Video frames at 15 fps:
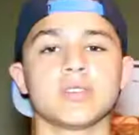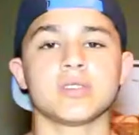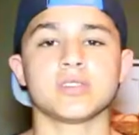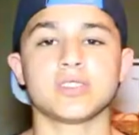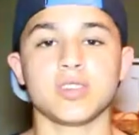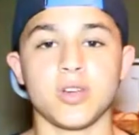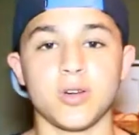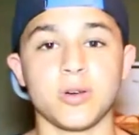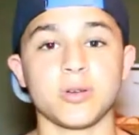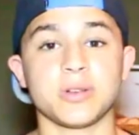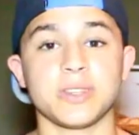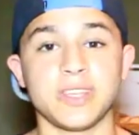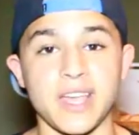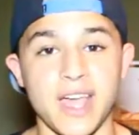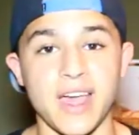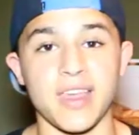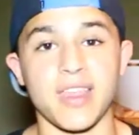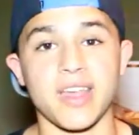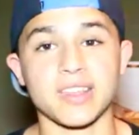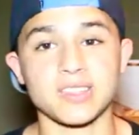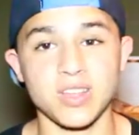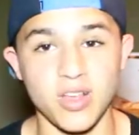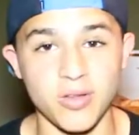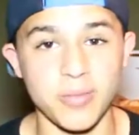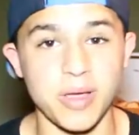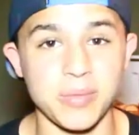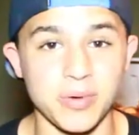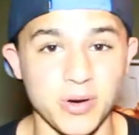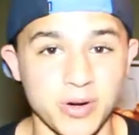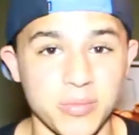So yeah, that's all
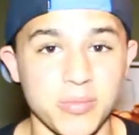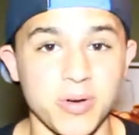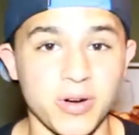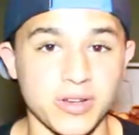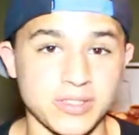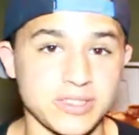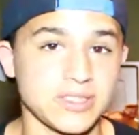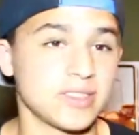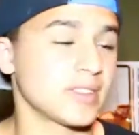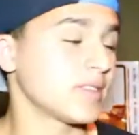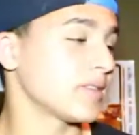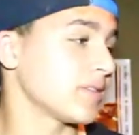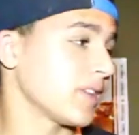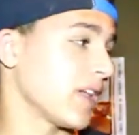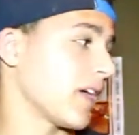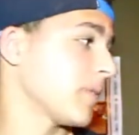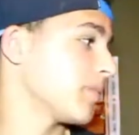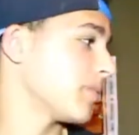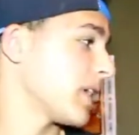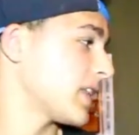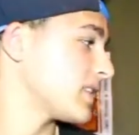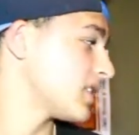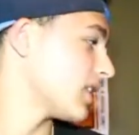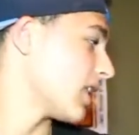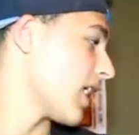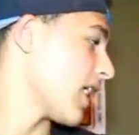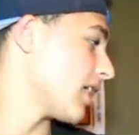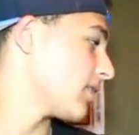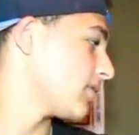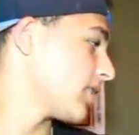my broken boards. Yeah, that's a
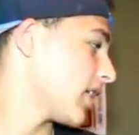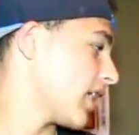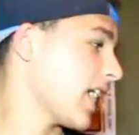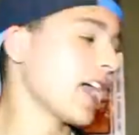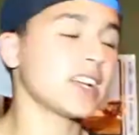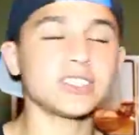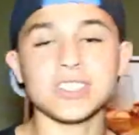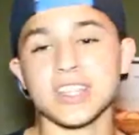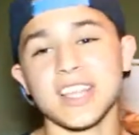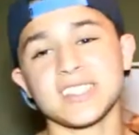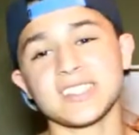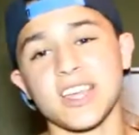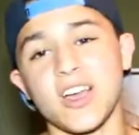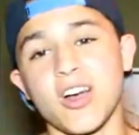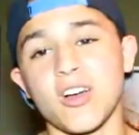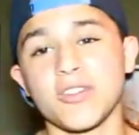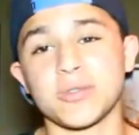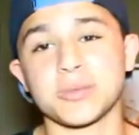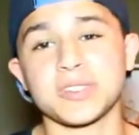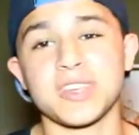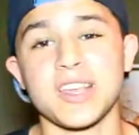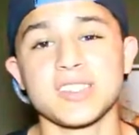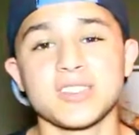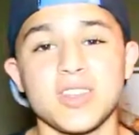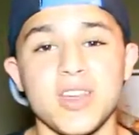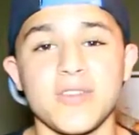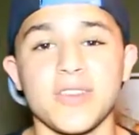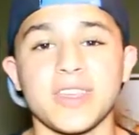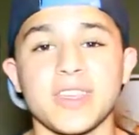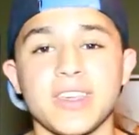lot. Actually, that's not all of them, because I
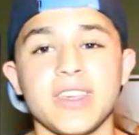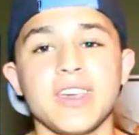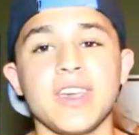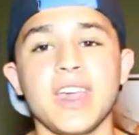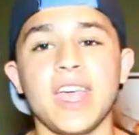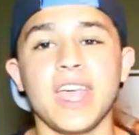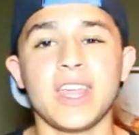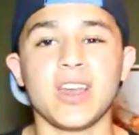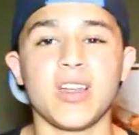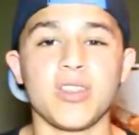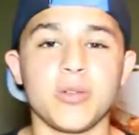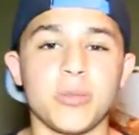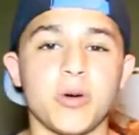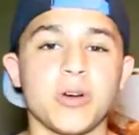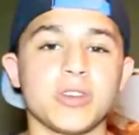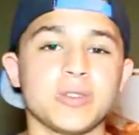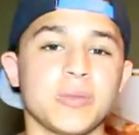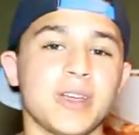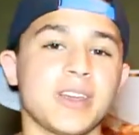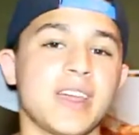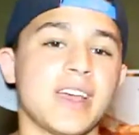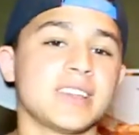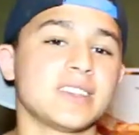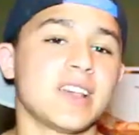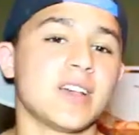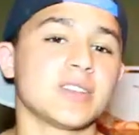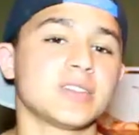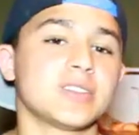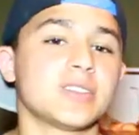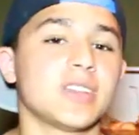still have 8 other boards at my dad's
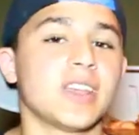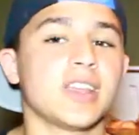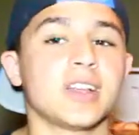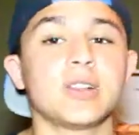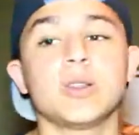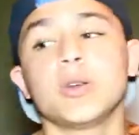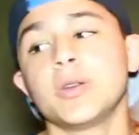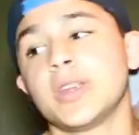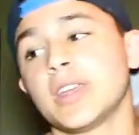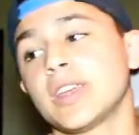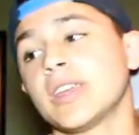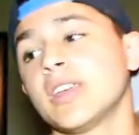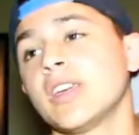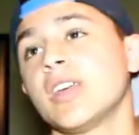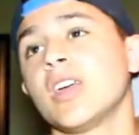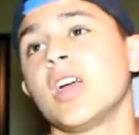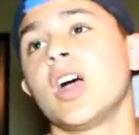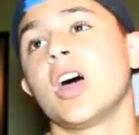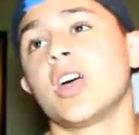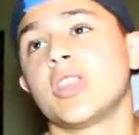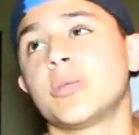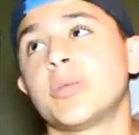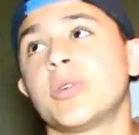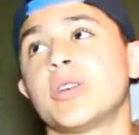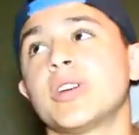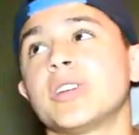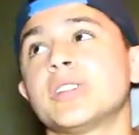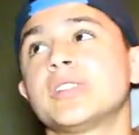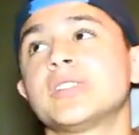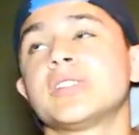house, including other
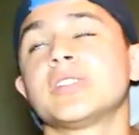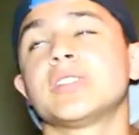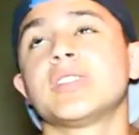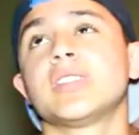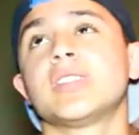boards